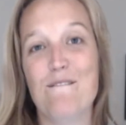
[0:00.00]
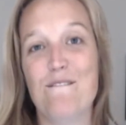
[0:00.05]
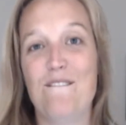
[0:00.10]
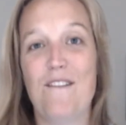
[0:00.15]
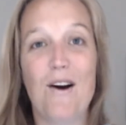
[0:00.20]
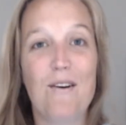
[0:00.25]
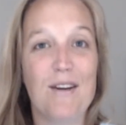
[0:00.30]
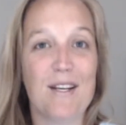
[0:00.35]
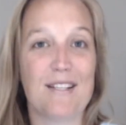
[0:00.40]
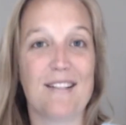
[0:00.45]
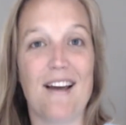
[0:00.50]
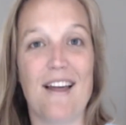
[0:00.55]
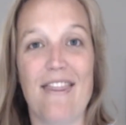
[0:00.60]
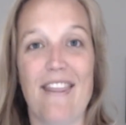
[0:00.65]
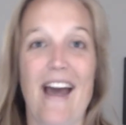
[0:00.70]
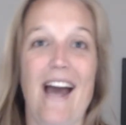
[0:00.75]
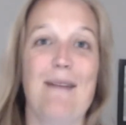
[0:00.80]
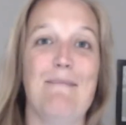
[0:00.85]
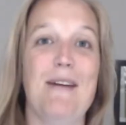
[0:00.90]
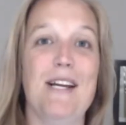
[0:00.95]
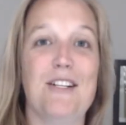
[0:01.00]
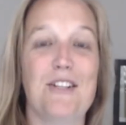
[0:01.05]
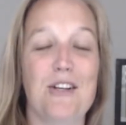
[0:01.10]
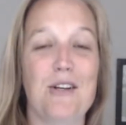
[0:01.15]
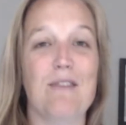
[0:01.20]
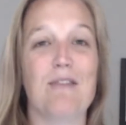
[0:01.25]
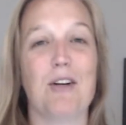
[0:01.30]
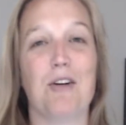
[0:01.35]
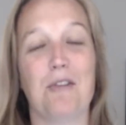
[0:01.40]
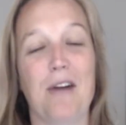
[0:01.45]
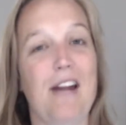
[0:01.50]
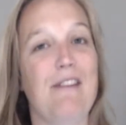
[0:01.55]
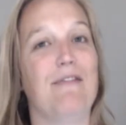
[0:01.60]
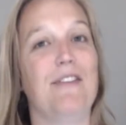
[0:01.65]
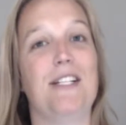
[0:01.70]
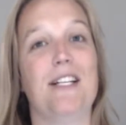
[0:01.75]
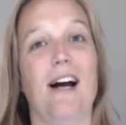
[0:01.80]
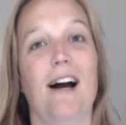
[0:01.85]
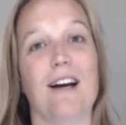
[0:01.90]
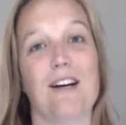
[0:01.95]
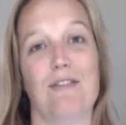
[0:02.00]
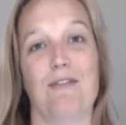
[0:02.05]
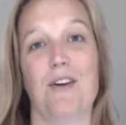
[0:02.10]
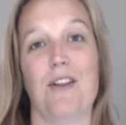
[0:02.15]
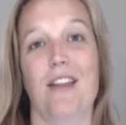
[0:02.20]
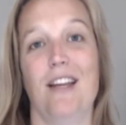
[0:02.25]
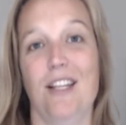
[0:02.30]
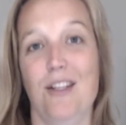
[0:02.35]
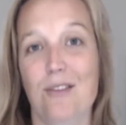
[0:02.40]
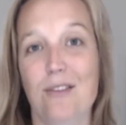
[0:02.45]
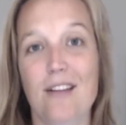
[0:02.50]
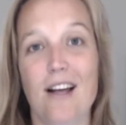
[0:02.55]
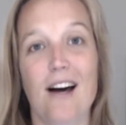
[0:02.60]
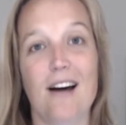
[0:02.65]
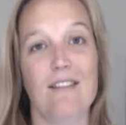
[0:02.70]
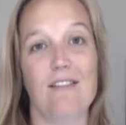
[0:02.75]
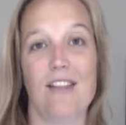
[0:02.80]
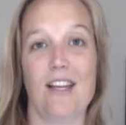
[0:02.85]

Focus on that. Make sure you have a great photographer that you love,